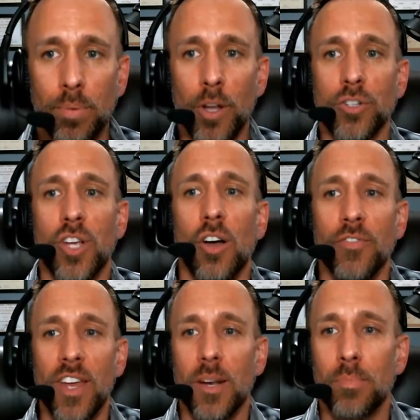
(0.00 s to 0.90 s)
put
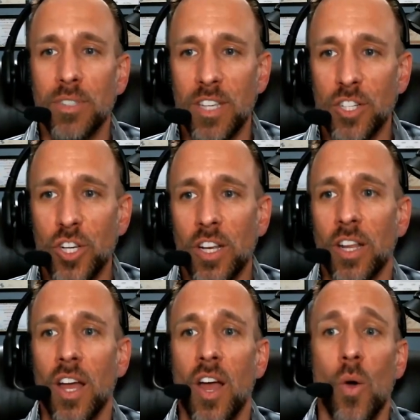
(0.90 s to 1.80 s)
yourself in a
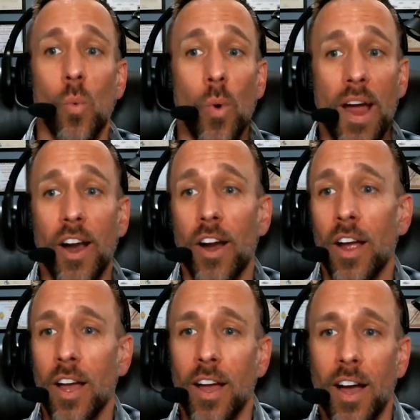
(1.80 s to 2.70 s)
position
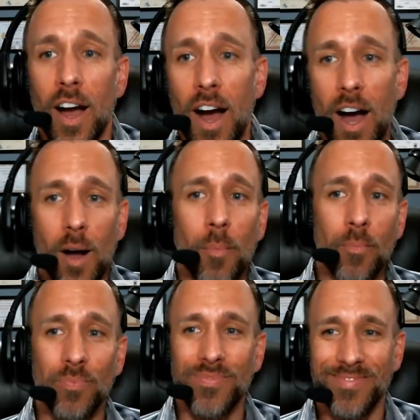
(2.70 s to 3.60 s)
where,
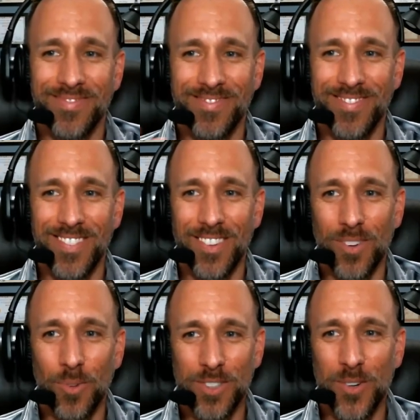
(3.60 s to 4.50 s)

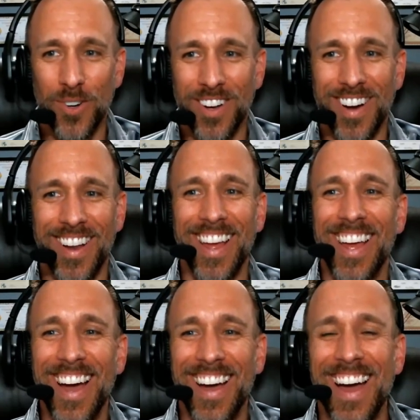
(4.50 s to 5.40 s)
what's going on?
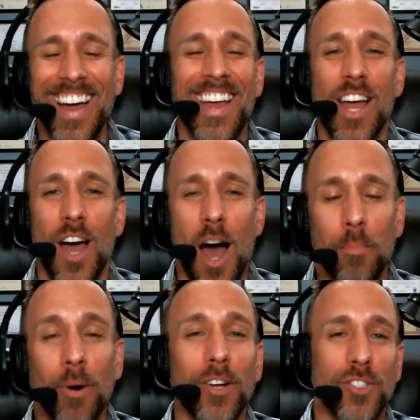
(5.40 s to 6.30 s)

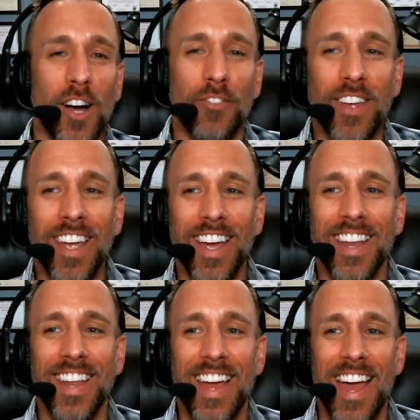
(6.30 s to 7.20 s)
Put yourself
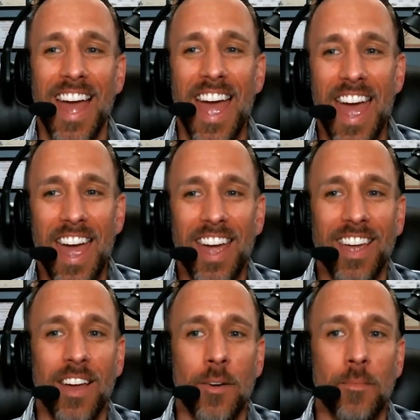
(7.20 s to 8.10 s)
in
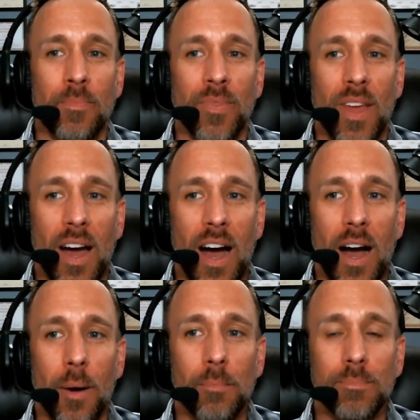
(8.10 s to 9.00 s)

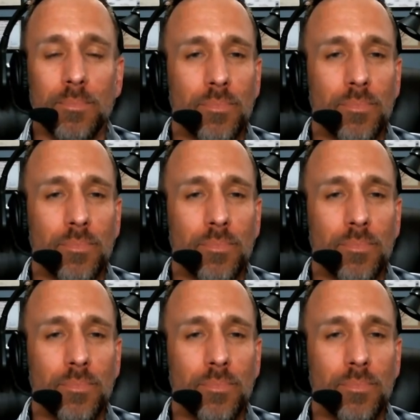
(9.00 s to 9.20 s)
a